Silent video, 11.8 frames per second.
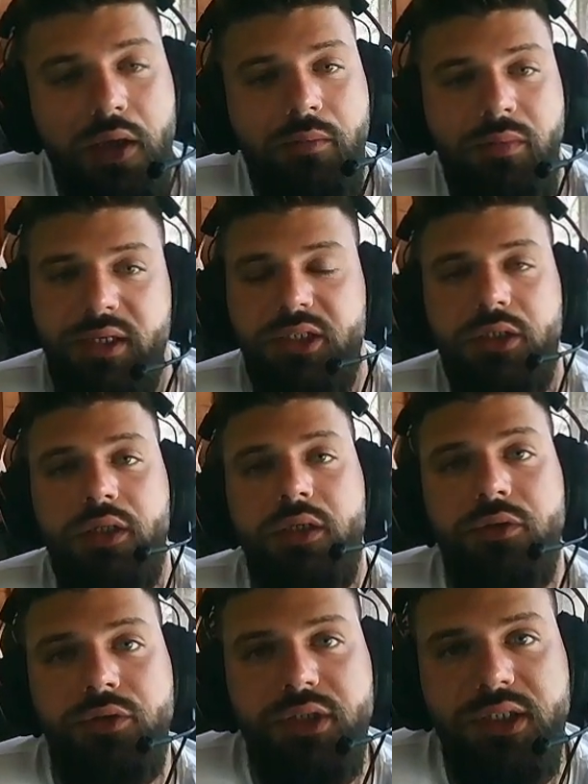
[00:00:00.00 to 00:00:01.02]
basically
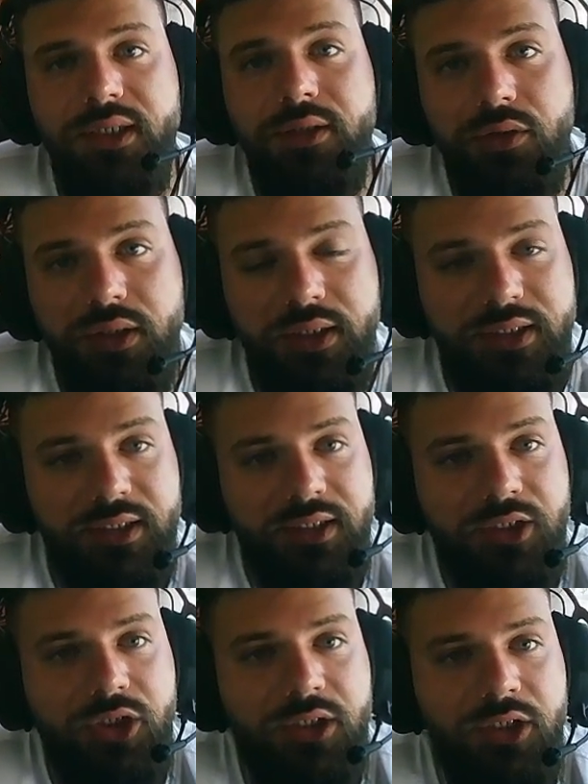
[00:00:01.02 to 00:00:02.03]
on the centralized
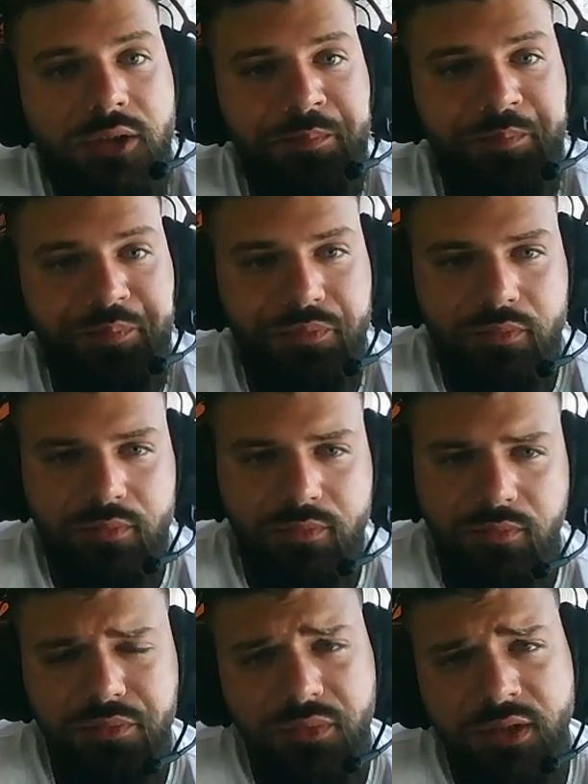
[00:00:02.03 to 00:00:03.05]
exchange.
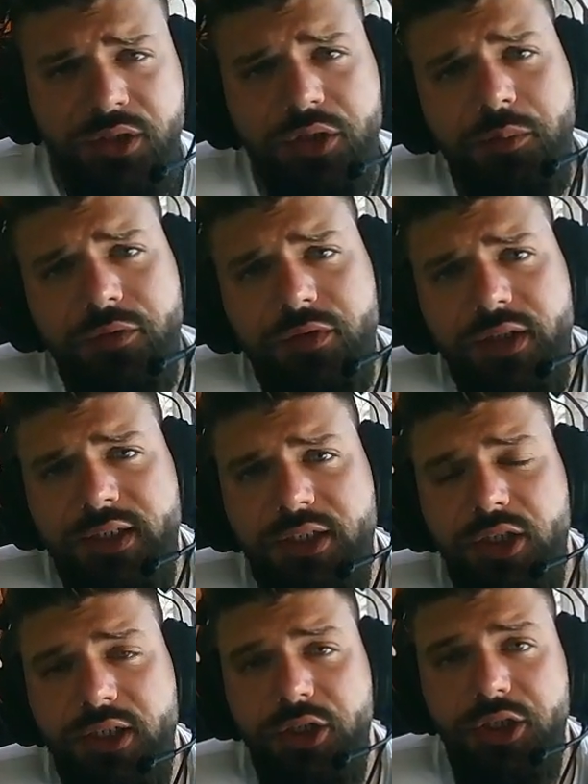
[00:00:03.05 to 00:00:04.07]
Some of the
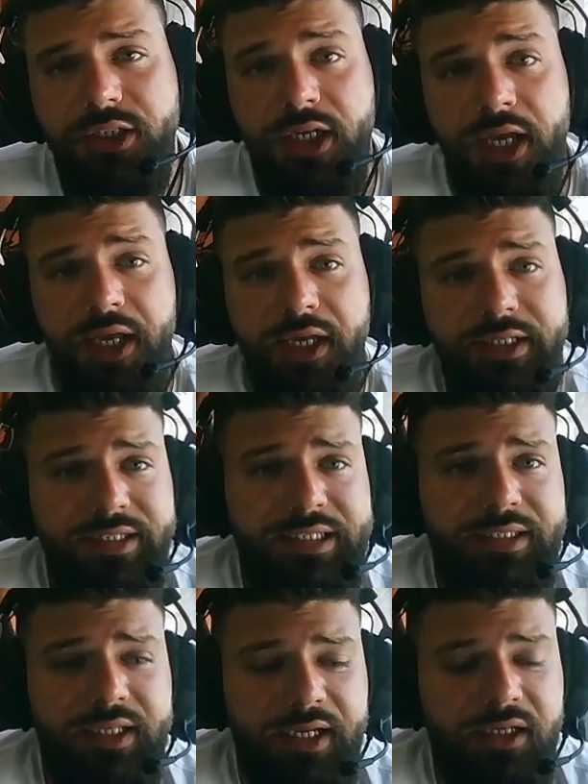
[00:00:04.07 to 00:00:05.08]
exchanges
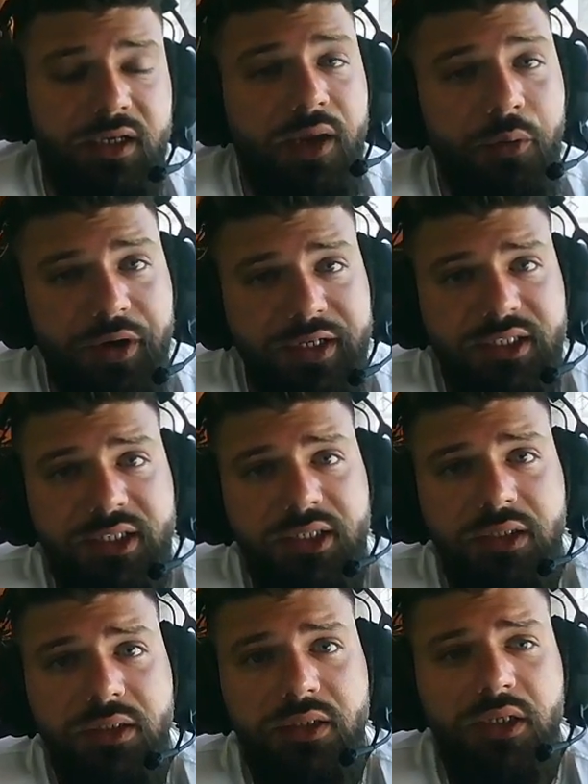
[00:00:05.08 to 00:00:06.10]
need a KYC,
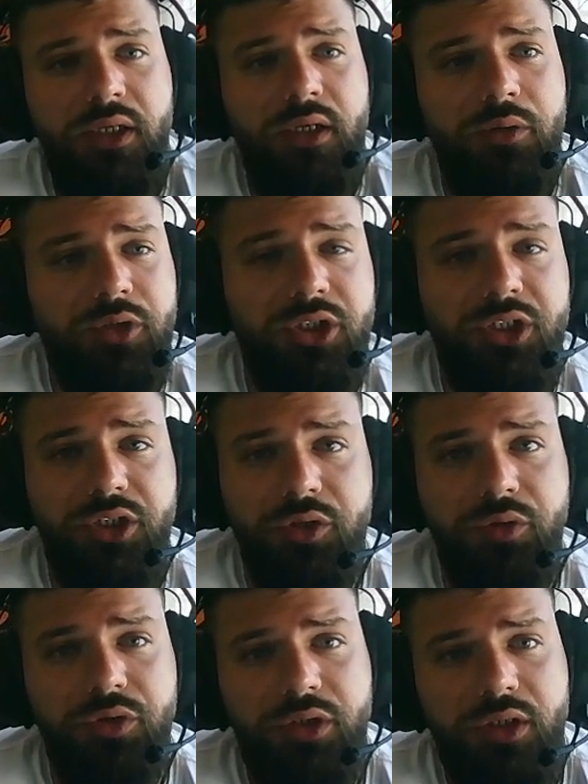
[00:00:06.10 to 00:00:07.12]
which is know
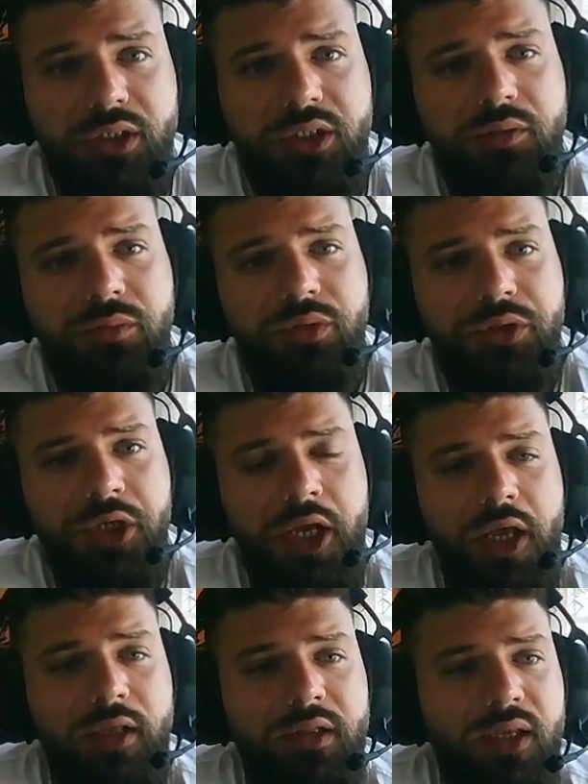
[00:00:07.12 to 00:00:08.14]
your customer.
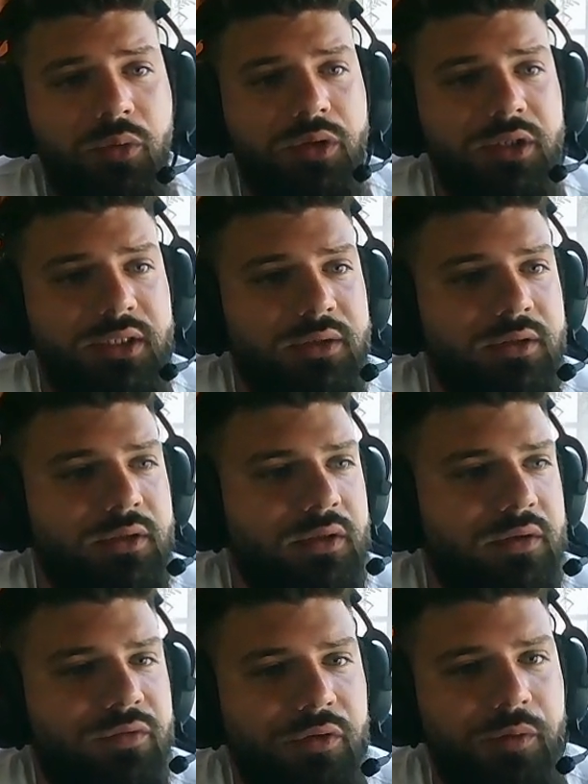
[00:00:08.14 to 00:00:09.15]
They will need
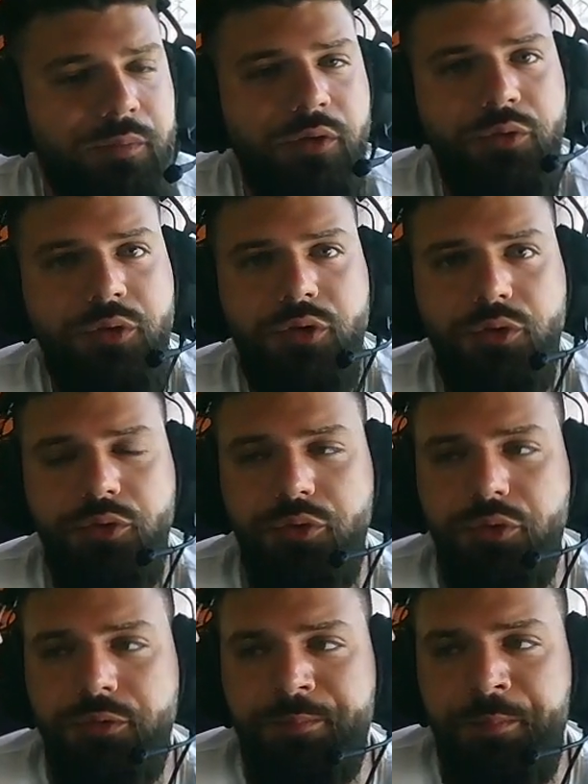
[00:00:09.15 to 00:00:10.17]
from you
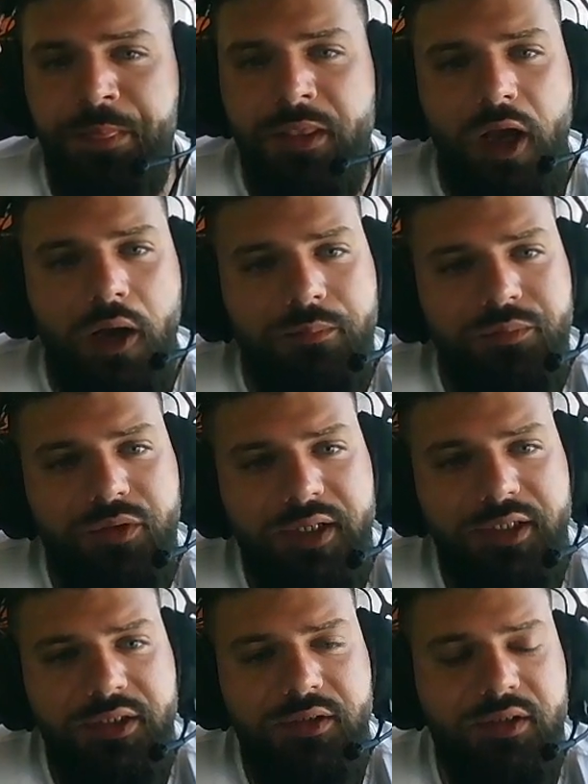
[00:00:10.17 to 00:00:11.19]
to
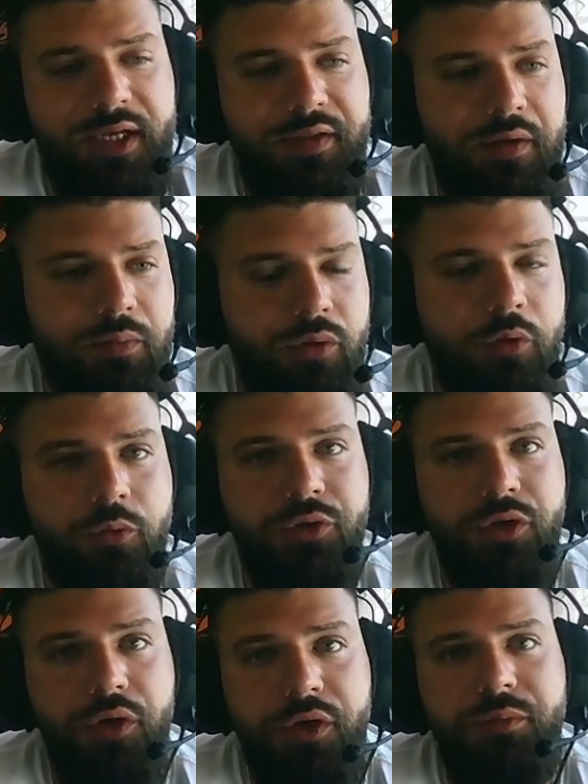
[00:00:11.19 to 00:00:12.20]
update and upload
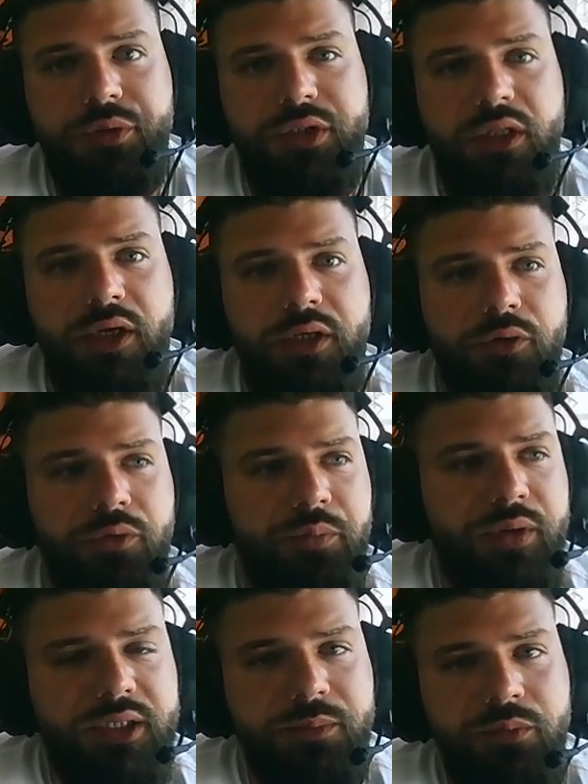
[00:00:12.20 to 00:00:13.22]
documents like your
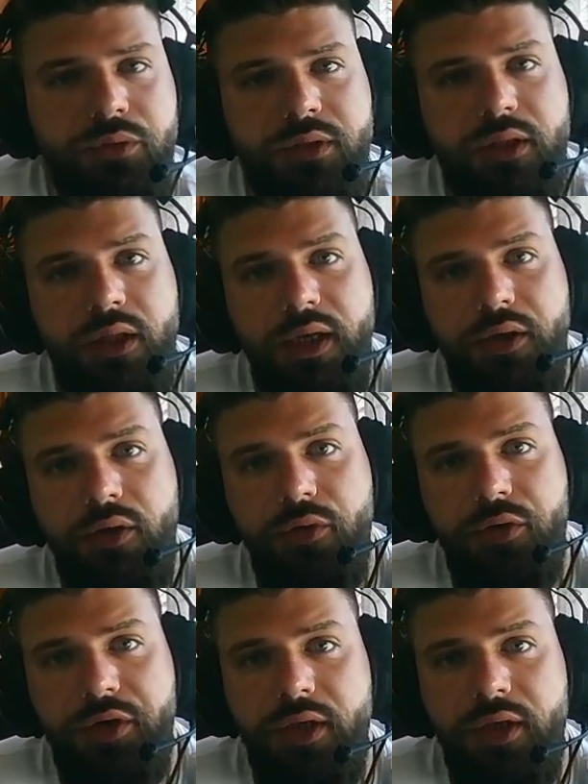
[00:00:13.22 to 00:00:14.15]
passport, like your